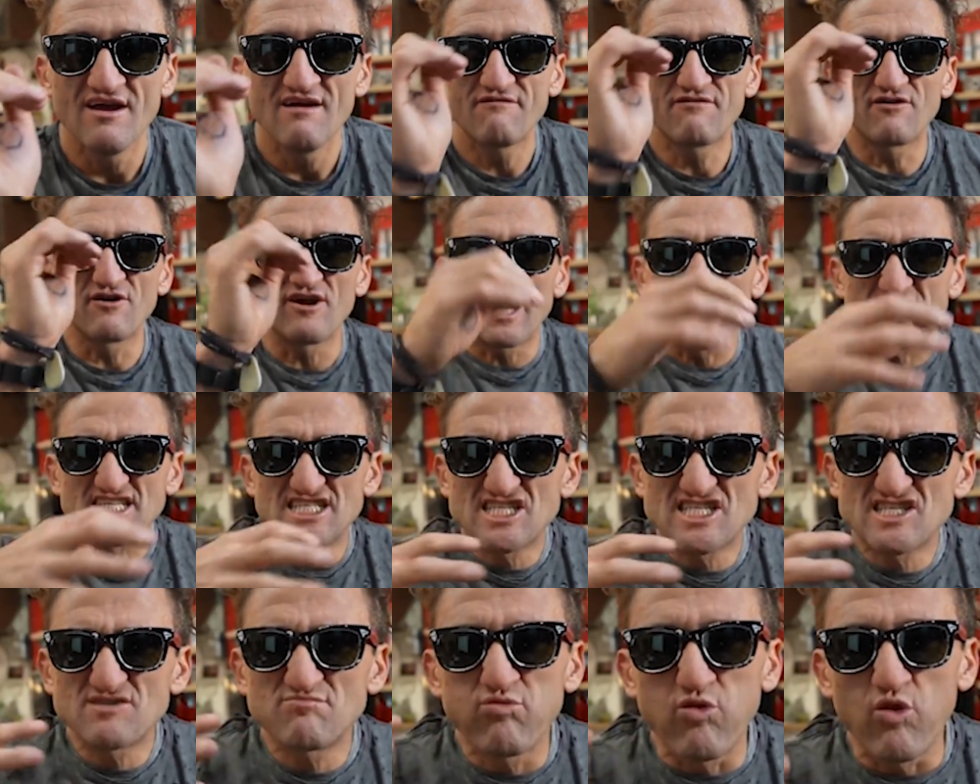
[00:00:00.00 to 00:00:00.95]
This is a
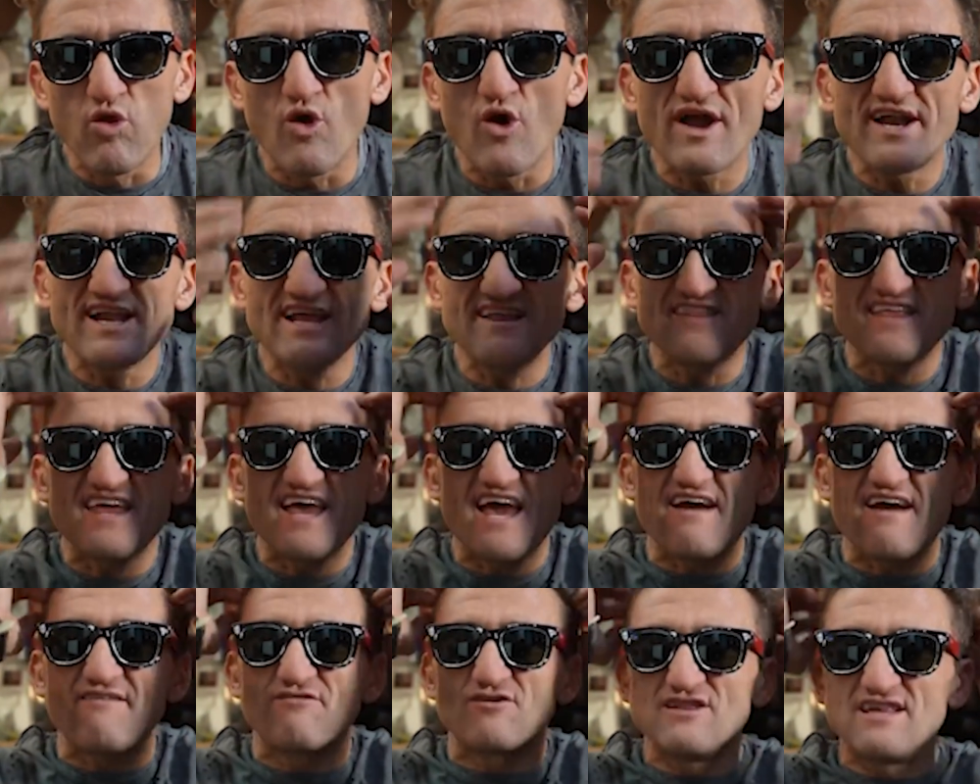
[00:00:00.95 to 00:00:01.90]
course that I will have
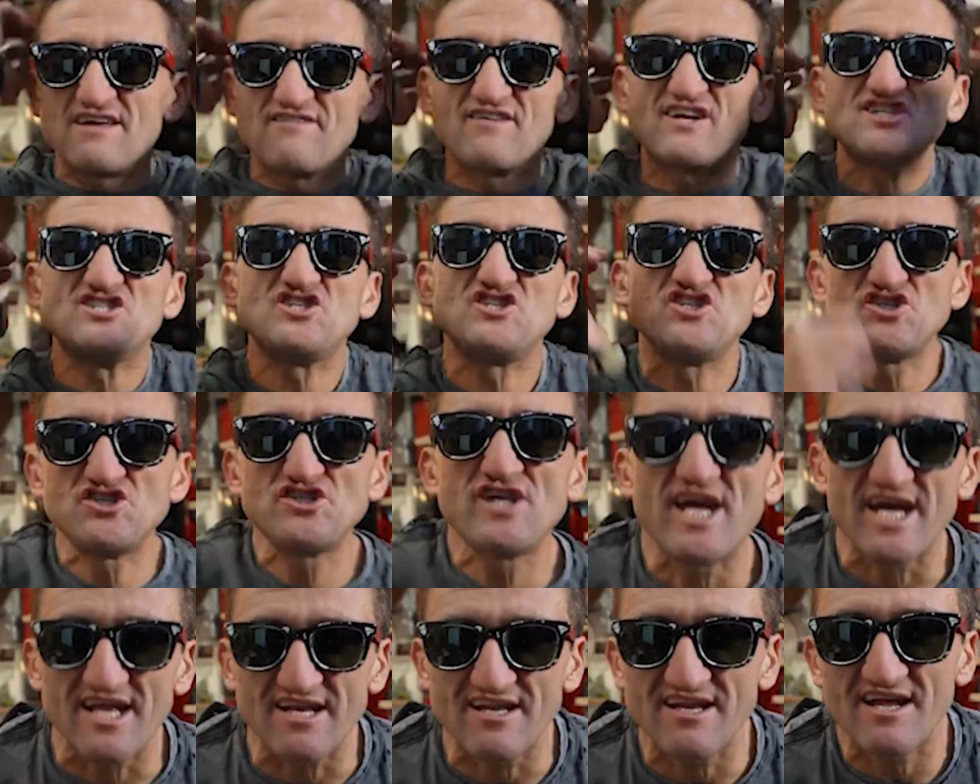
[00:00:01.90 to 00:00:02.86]
created especially for
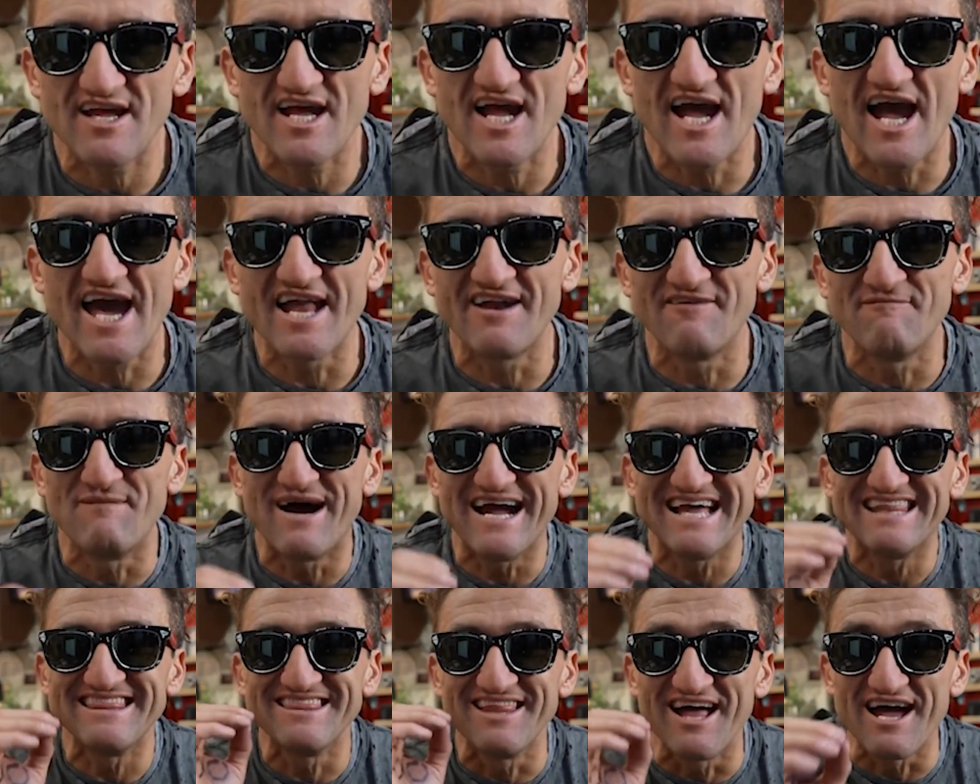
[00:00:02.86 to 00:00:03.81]
people who want
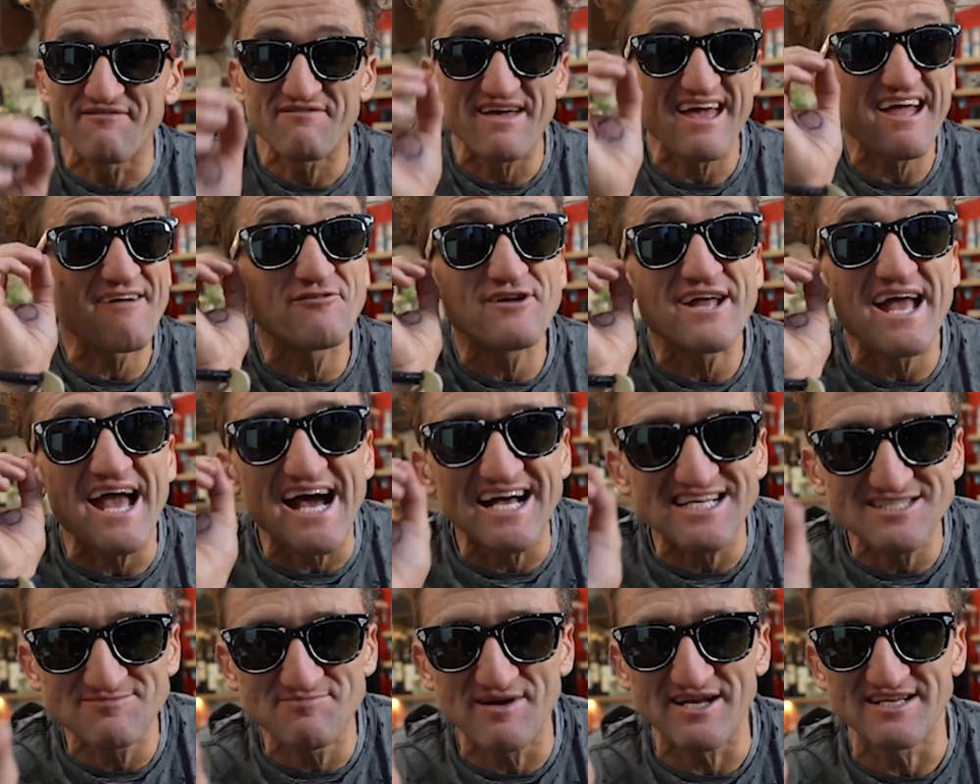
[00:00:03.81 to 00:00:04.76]
to start a
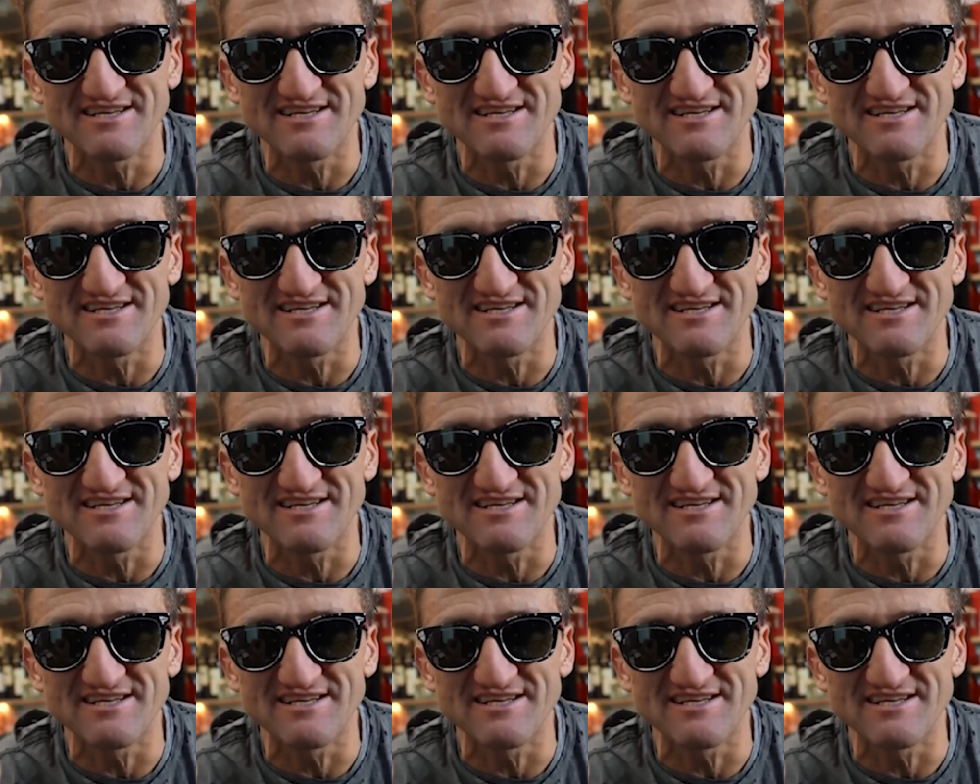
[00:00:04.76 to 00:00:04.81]
YouTube